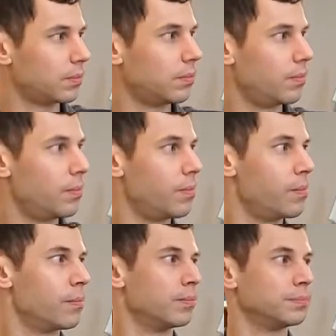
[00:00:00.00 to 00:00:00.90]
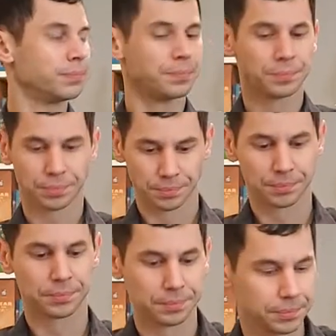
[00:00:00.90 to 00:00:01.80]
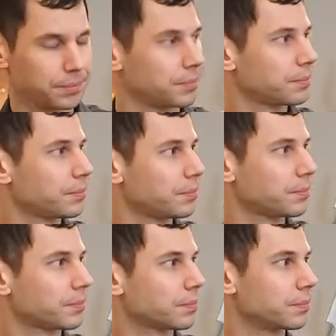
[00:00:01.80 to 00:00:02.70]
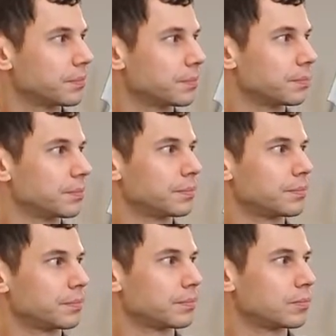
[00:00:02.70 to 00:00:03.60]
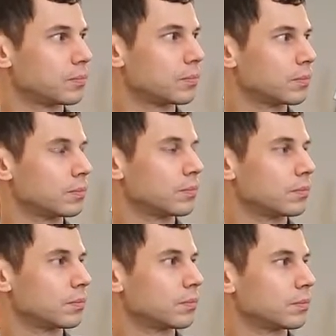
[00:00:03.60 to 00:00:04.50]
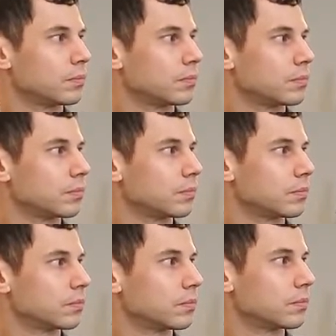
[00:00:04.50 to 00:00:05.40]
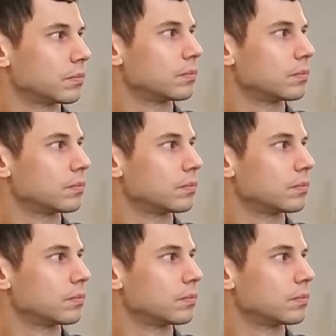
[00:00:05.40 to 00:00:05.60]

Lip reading: [no speech]